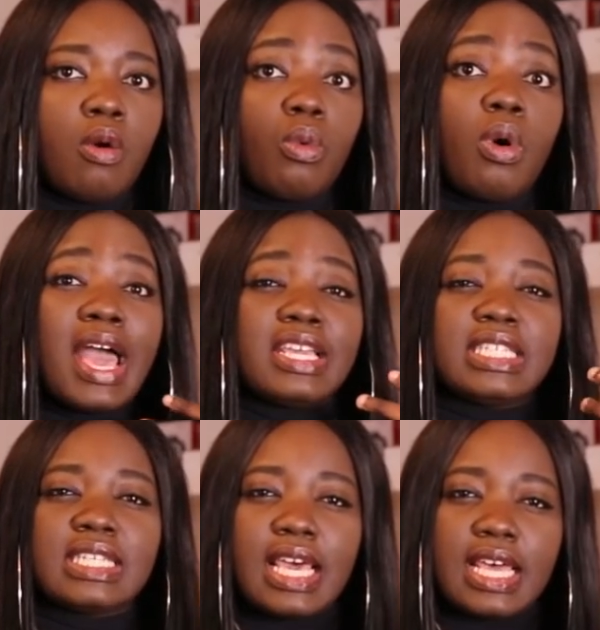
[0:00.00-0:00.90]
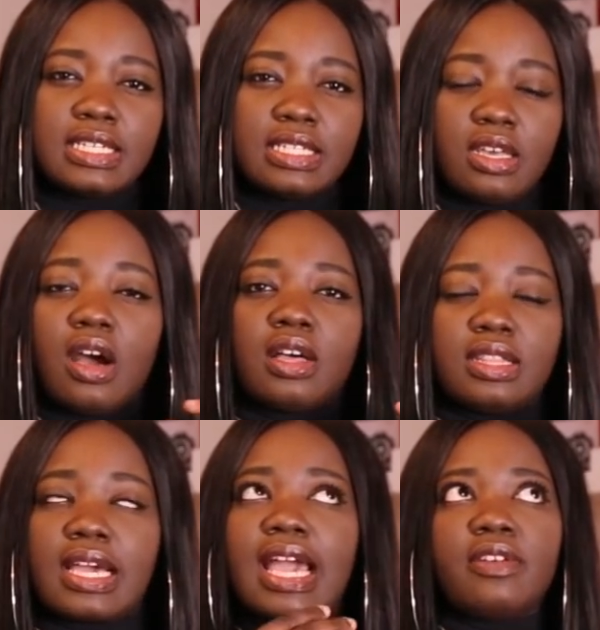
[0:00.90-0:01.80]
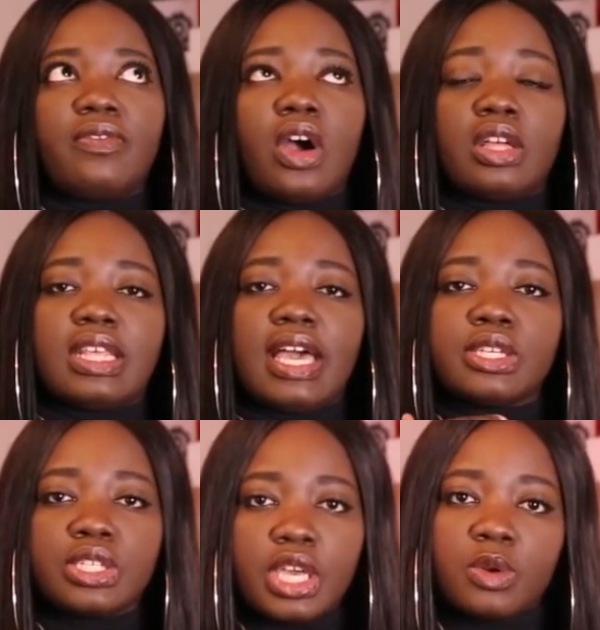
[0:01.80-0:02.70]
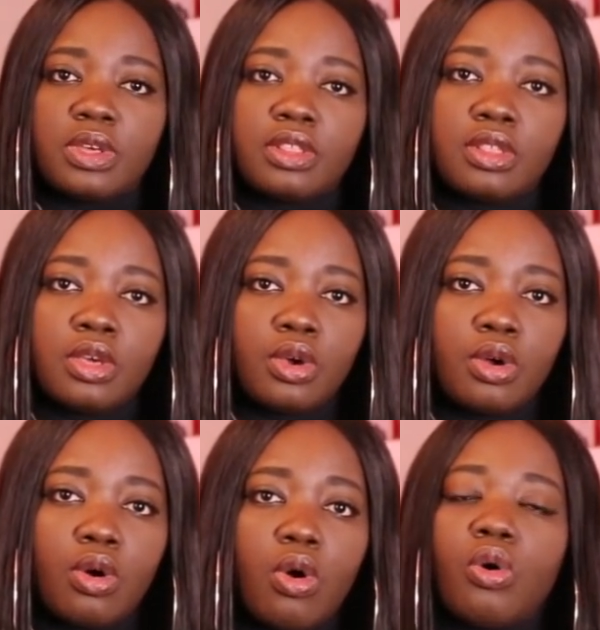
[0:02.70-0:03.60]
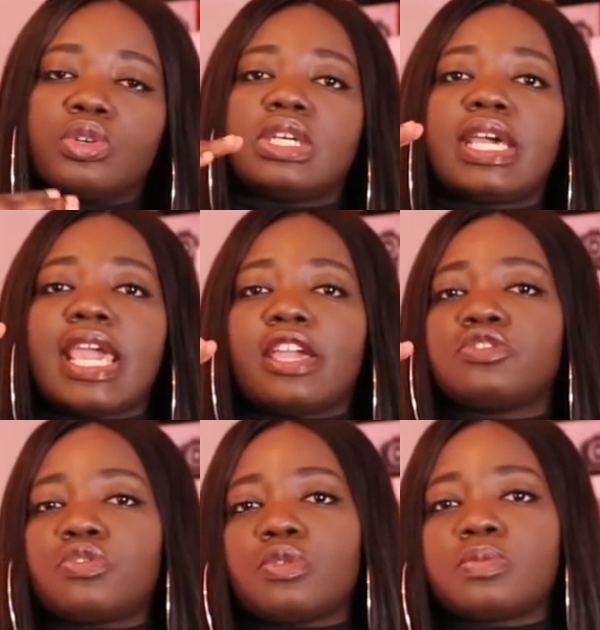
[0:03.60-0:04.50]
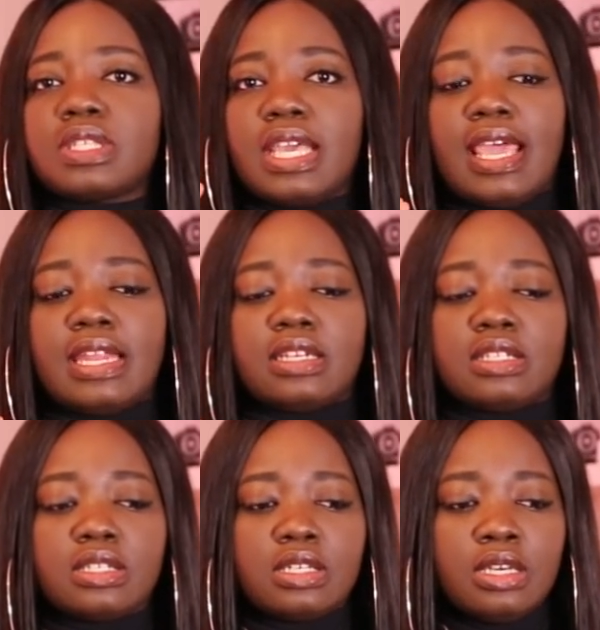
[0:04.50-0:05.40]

what I shared, the kind of art that I shared with older age groups and